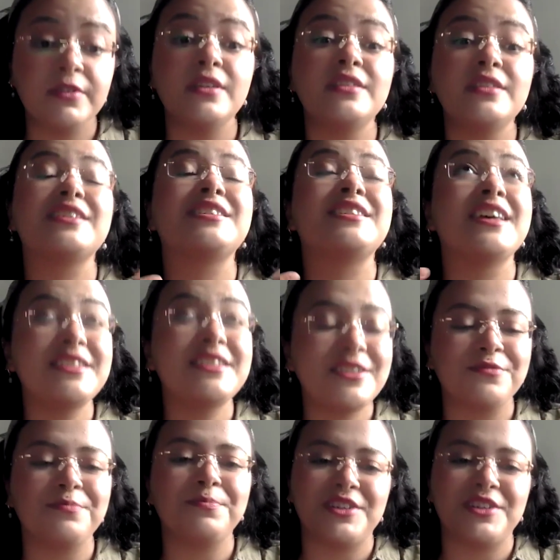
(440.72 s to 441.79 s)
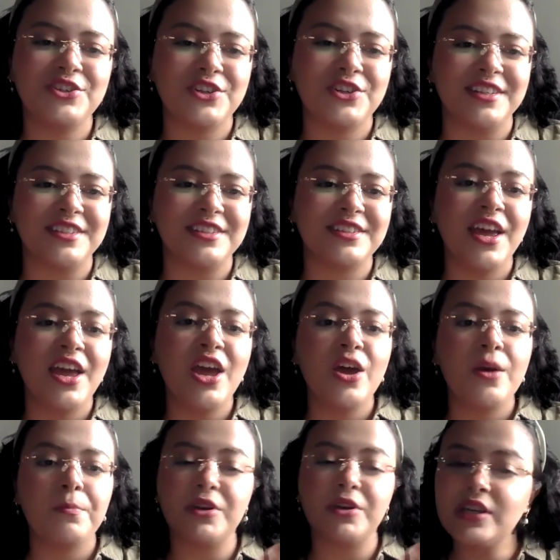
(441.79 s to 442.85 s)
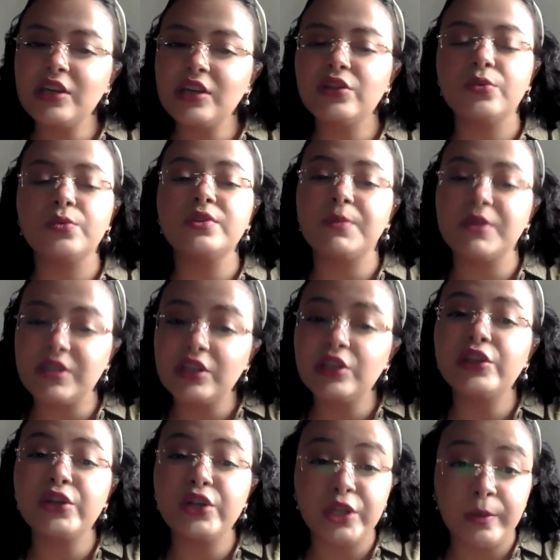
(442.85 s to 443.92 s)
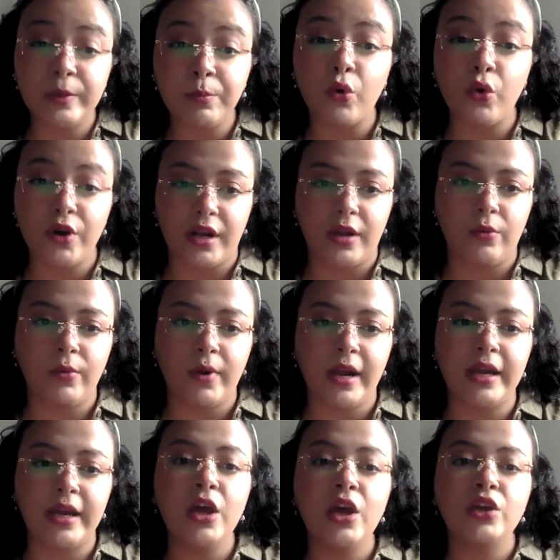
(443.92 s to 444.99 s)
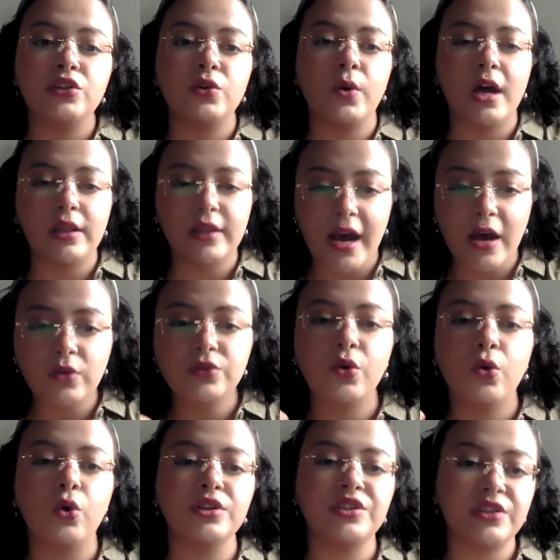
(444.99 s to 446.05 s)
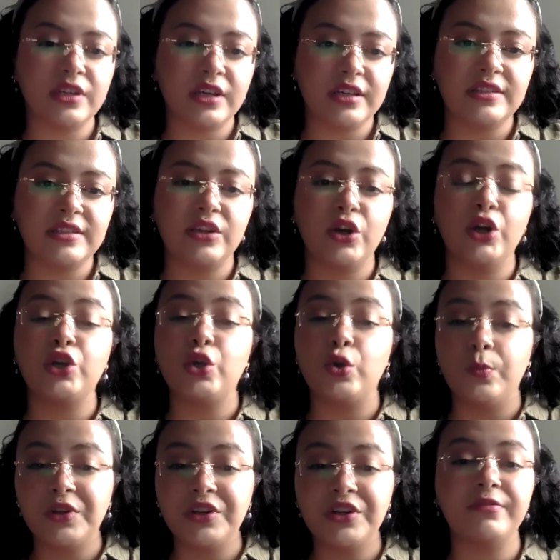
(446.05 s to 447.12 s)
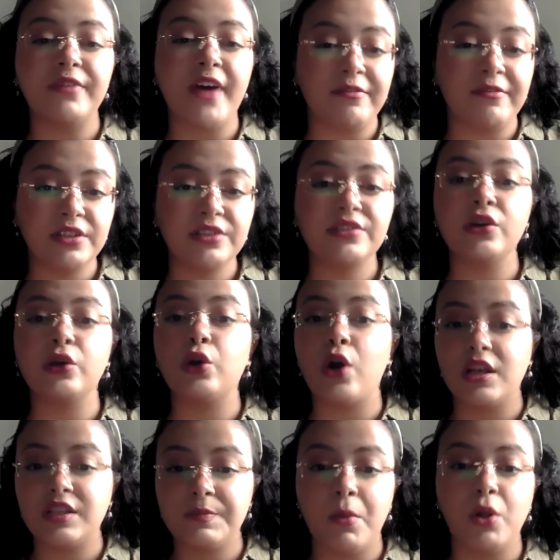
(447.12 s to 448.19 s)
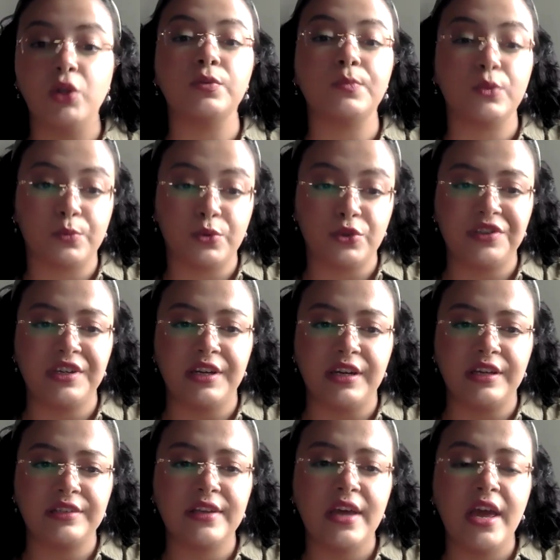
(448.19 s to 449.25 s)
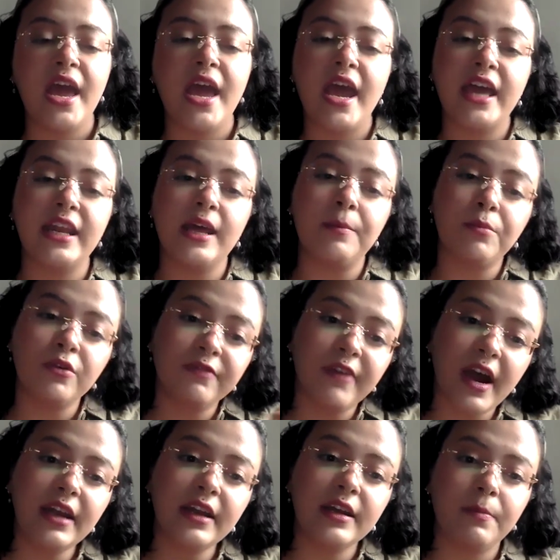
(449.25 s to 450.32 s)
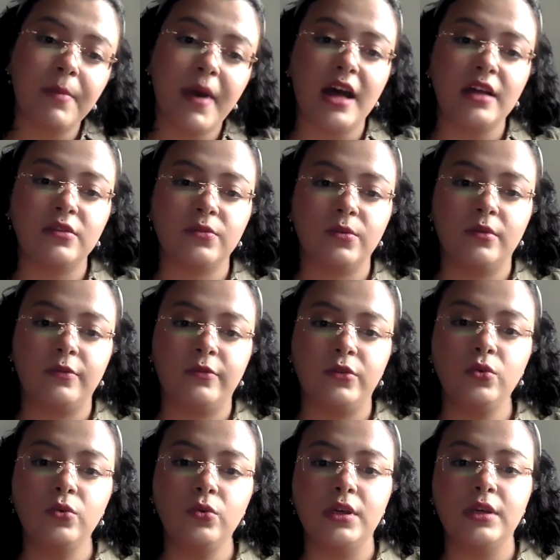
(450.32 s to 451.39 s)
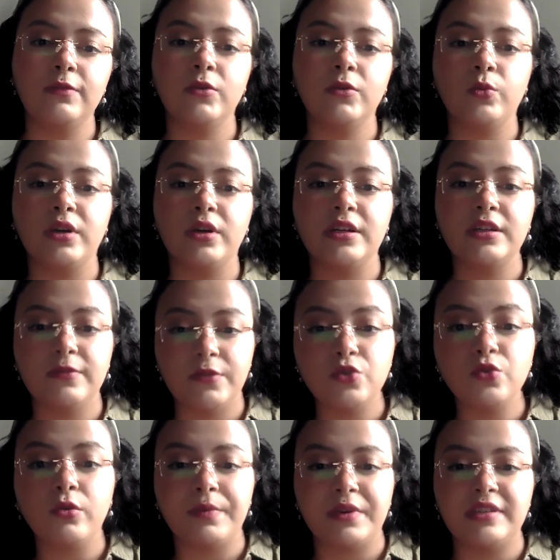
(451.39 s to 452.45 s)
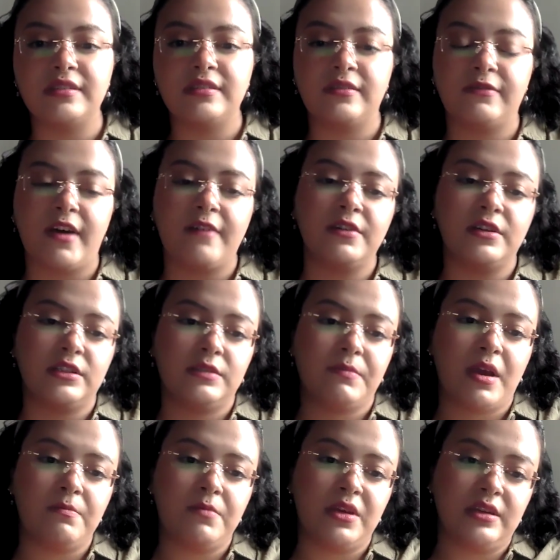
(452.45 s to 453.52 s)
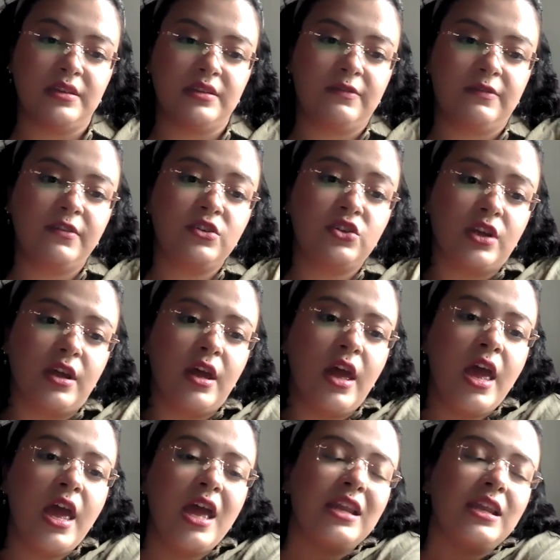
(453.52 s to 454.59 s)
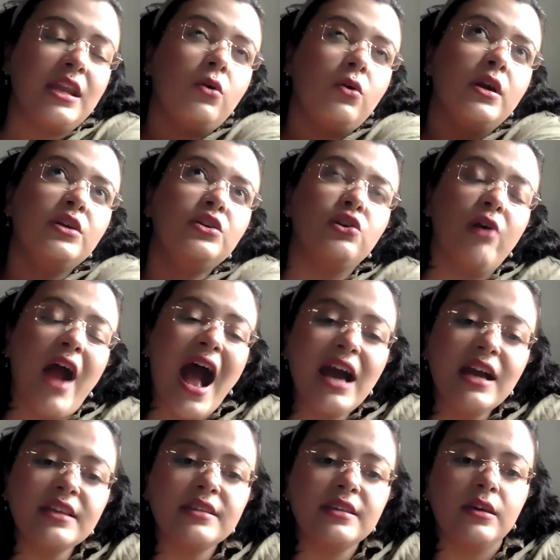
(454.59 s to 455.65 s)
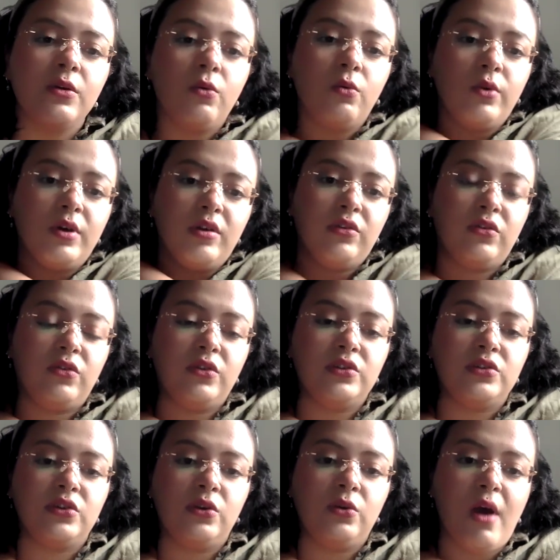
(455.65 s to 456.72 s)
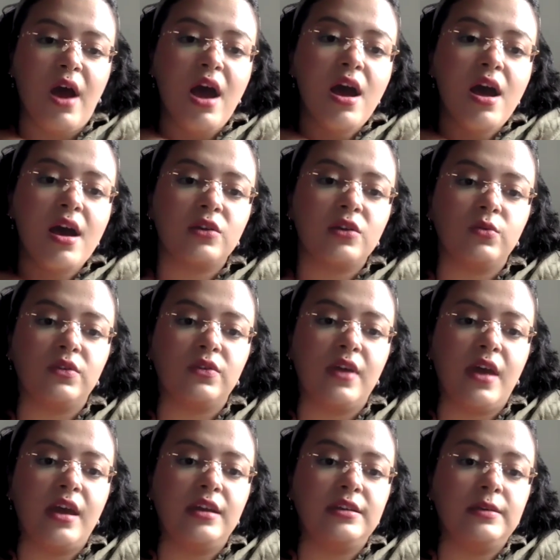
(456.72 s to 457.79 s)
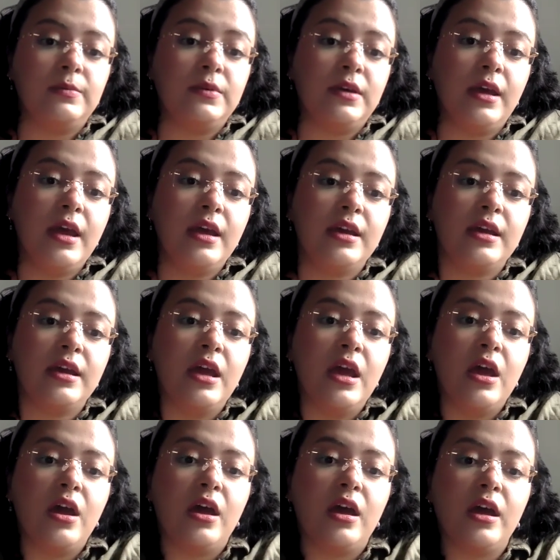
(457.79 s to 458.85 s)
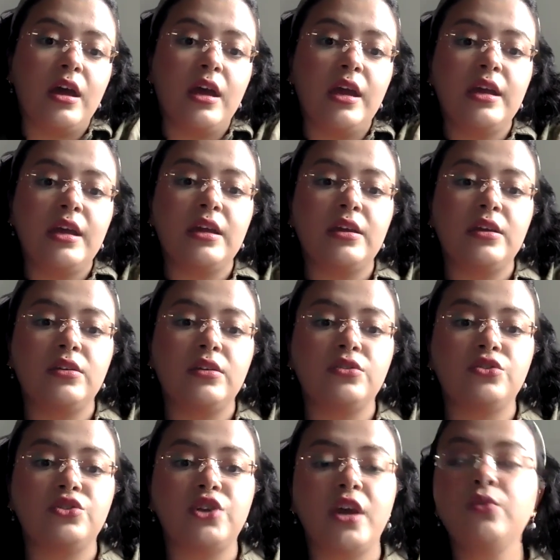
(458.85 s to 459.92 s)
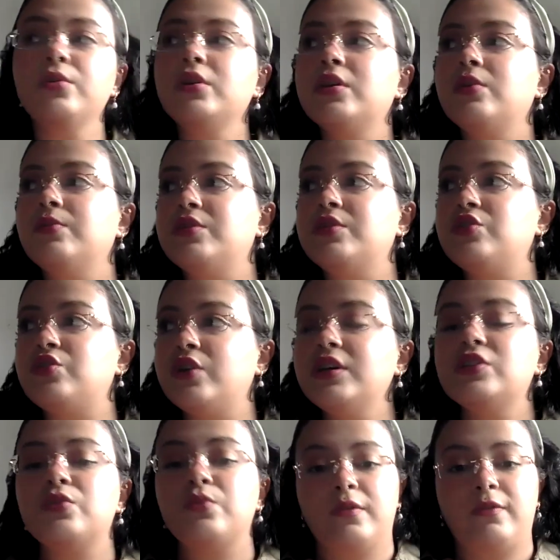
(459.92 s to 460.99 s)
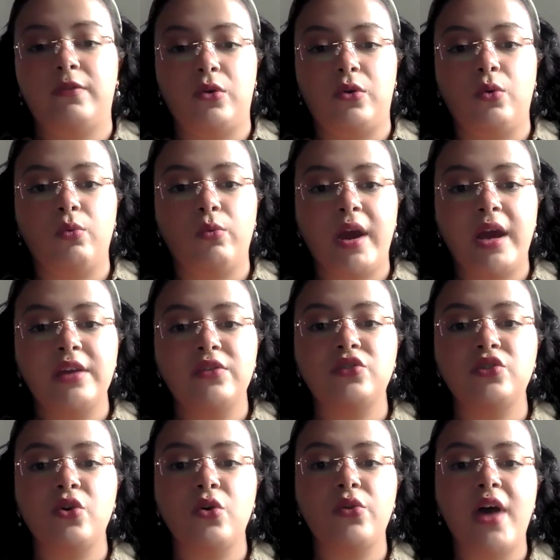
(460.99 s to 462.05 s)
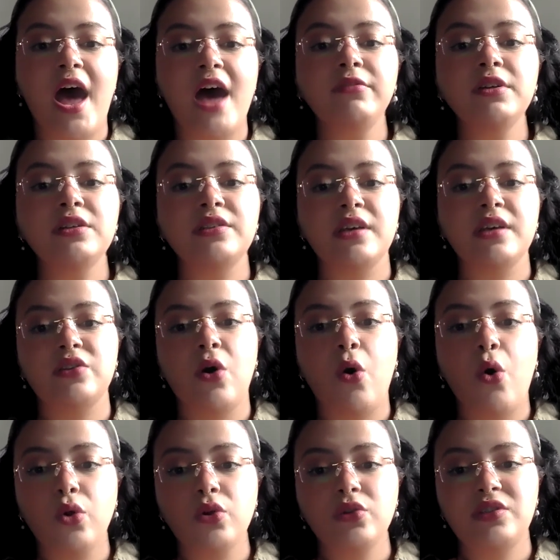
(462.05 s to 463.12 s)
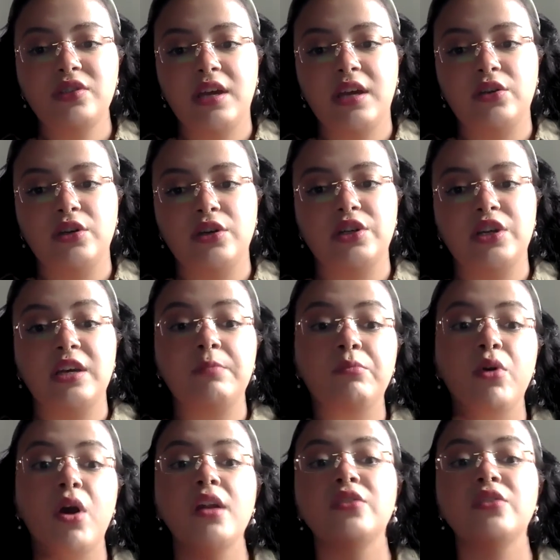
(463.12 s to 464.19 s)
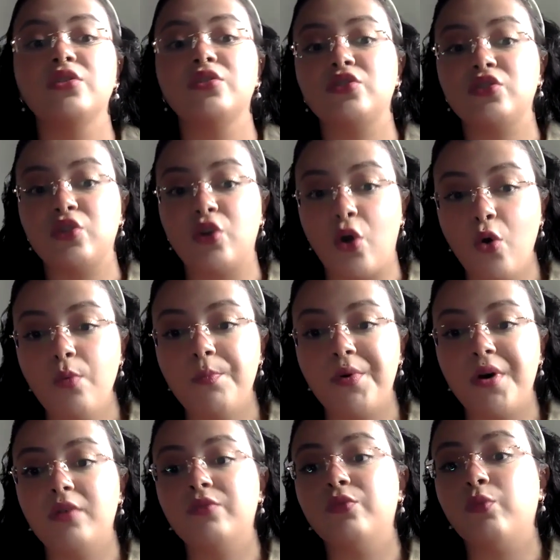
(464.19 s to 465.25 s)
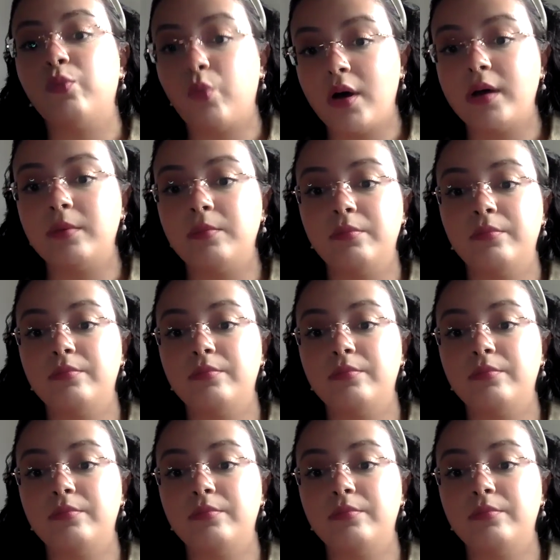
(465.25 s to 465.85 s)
in successive petitions was particularly important, right? So it allows courts to consider cumulative evidence across multiple proceedings, and it provided a path for review even when individual pieces of evidence might be insufficient. Now, interacting with this new act with the DPA, it generally restricts review, right? So the evidence as a whole standard can broaden the scope of what